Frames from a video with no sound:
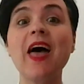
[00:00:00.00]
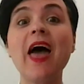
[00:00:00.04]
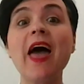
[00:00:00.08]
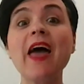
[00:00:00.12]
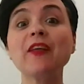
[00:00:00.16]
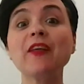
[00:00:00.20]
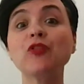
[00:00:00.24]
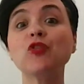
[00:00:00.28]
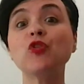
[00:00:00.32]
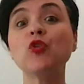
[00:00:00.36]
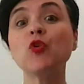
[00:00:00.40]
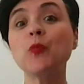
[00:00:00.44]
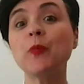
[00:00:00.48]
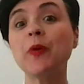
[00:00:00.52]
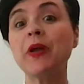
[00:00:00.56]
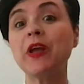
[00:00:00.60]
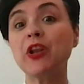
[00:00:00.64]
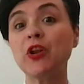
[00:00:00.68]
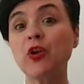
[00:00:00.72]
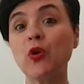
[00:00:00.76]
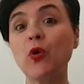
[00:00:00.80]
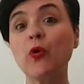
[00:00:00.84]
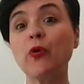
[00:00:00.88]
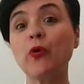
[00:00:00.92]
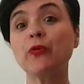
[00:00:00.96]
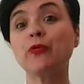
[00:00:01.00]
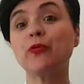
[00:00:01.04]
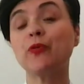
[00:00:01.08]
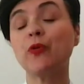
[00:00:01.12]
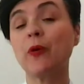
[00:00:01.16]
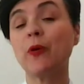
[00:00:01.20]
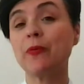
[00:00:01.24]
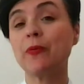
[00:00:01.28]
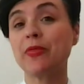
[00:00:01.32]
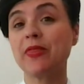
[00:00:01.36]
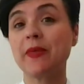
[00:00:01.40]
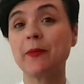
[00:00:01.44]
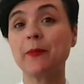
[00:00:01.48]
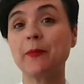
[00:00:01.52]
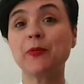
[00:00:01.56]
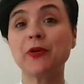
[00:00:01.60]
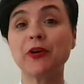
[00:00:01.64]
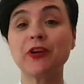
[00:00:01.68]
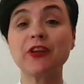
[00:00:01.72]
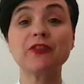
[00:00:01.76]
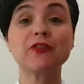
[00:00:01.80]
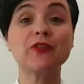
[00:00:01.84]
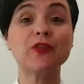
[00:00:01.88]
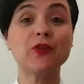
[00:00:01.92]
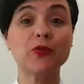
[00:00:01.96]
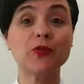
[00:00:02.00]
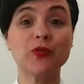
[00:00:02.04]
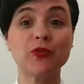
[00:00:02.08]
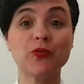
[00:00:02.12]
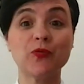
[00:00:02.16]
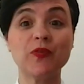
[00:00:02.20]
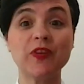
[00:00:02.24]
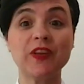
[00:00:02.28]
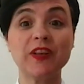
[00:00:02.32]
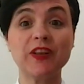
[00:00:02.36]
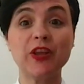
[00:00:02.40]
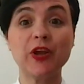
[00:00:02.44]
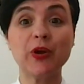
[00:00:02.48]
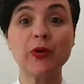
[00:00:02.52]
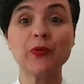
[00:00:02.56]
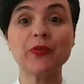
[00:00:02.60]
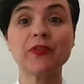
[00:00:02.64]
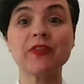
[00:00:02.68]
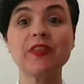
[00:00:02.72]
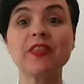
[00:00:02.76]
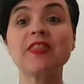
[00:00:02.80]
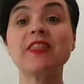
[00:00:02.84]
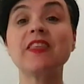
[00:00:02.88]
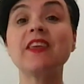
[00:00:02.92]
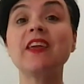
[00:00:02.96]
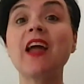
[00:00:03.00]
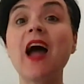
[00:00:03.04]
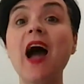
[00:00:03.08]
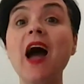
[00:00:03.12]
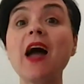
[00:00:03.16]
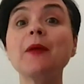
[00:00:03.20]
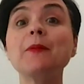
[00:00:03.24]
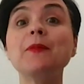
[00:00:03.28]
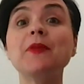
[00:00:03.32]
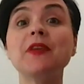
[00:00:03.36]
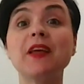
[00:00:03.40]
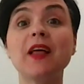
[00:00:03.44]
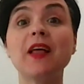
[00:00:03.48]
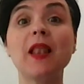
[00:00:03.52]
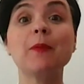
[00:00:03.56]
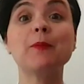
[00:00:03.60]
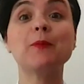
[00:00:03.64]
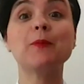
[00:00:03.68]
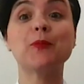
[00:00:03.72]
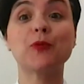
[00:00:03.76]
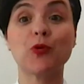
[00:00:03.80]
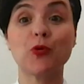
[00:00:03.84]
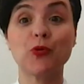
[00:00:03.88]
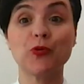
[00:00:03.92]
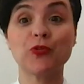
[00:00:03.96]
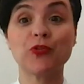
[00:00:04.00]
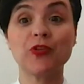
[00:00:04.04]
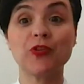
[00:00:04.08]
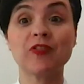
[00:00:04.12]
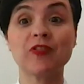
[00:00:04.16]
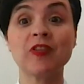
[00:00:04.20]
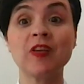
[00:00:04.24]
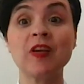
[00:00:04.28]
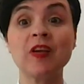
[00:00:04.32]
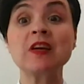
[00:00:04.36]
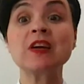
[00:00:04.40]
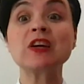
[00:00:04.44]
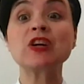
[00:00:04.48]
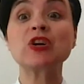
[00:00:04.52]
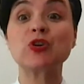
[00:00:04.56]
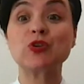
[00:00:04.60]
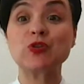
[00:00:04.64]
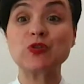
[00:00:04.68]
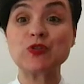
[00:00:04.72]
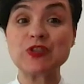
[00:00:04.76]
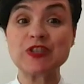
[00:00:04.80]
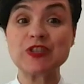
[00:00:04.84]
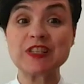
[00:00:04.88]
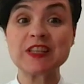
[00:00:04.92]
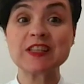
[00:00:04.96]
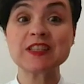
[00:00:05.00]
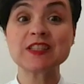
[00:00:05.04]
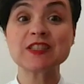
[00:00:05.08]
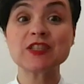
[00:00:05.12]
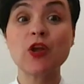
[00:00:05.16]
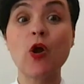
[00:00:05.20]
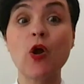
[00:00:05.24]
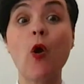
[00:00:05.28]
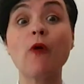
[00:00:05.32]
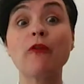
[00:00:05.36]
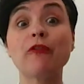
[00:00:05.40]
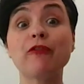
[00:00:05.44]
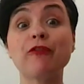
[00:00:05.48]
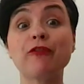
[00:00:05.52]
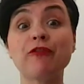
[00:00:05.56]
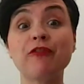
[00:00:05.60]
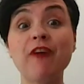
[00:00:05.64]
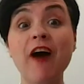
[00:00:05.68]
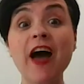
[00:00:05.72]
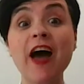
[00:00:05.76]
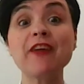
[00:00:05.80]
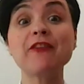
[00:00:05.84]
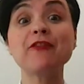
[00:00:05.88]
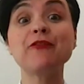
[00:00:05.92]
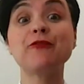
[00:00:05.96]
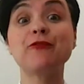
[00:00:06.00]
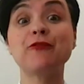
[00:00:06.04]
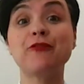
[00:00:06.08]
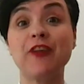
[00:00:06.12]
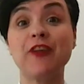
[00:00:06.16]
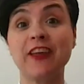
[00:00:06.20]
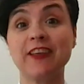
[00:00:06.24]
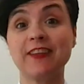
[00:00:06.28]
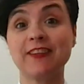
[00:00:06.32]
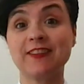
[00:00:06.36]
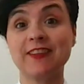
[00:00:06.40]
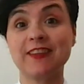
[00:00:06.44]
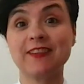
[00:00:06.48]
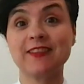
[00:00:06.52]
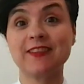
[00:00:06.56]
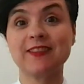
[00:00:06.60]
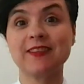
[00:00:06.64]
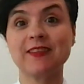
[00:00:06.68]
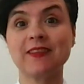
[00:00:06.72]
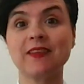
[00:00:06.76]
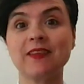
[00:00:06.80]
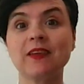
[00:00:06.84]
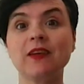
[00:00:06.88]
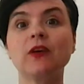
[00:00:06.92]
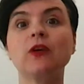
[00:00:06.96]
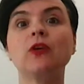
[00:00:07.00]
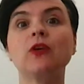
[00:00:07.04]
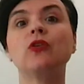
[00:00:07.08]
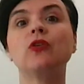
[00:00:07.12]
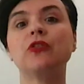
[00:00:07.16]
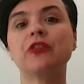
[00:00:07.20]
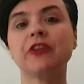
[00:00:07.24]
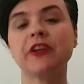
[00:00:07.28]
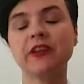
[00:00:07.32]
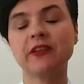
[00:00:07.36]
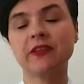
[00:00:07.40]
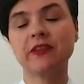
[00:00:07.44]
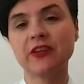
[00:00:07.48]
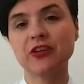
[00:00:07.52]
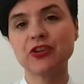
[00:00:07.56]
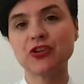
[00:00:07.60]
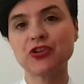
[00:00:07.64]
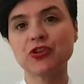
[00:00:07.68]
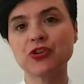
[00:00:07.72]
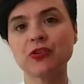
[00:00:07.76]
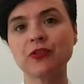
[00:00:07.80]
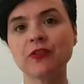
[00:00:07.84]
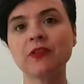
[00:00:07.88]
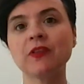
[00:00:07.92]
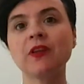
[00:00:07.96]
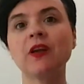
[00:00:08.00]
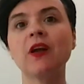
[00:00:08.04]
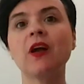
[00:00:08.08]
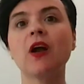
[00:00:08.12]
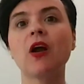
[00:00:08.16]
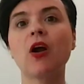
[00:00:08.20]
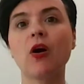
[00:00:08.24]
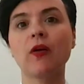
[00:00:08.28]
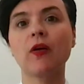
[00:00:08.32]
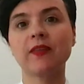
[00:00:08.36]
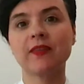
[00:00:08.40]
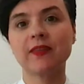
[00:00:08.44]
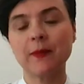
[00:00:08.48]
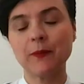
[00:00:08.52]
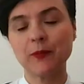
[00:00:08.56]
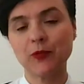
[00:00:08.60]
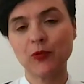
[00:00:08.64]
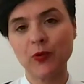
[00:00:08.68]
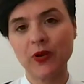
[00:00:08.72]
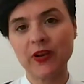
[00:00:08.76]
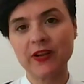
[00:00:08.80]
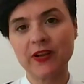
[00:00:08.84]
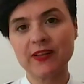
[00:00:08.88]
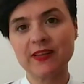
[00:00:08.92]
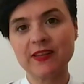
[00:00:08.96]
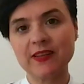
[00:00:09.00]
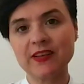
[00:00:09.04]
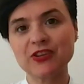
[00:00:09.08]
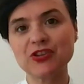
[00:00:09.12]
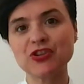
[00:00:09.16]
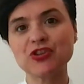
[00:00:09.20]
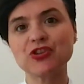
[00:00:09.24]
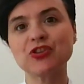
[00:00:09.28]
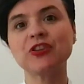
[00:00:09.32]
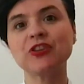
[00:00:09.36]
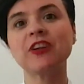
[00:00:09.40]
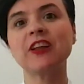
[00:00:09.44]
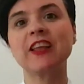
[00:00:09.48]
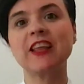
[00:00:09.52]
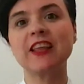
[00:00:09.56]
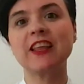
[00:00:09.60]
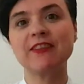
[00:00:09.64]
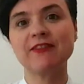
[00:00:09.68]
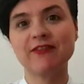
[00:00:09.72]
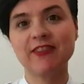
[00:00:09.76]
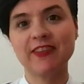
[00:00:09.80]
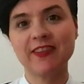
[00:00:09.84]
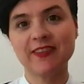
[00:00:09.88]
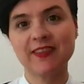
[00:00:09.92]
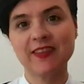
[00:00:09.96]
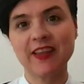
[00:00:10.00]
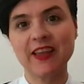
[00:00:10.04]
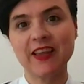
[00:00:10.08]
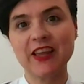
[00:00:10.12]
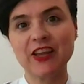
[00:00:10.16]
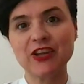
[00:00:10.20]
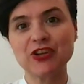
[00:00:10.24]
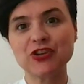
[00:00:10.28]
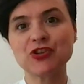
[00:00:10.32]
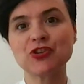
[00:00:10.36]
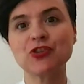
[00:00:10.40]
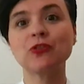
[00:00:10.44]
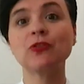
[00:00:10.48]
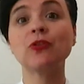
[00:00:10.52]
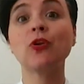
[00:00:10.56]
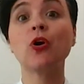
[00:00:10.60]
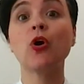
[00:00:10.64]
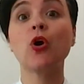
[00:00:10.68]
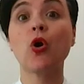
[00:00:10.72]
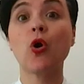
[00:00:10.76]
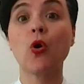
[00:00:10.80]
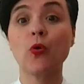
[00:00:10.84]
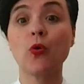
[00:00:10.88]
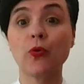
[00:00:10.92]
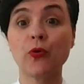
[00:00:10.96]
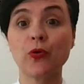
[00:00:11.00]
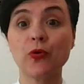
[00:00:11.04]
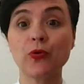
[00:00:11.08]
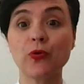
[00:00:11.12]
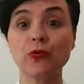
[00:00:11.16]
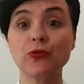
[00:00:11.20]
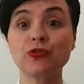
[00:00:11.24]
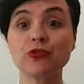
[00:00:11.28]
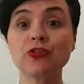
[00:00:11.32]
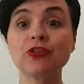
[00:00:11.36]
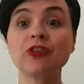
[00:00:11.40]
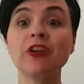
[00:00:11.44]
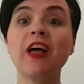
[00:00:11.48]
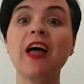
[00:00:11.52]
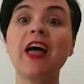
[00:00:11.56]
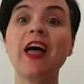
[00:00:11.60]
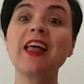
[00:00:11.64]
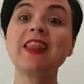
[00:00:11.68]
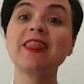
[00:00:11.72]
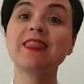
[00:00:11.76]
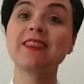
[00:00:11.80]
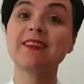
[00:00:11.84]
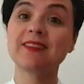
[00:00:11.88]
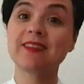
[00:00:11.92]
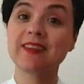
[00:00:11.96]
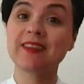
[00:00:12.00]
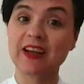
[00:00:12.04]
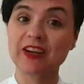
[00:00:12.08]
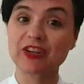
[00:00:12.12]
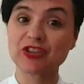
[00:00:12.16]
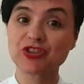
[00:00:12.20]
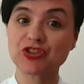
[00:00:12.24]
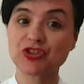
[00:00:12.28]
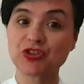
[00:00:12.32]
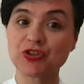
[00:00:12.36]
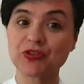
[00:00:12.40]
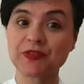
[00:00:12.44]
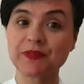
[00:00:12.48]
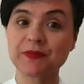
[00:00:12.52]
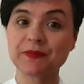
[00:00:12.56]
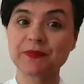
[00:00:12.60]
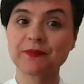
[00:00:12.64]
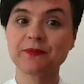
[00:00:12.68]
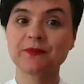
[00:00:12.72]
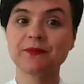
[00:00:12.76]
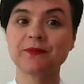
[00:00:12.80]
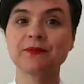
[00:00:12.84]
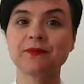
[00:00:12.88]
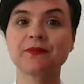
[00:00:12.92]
As you may know from the previous videos, the IBL process consists of 5 phases: orientation, conceptualization, investigation, conclusion, and discussion.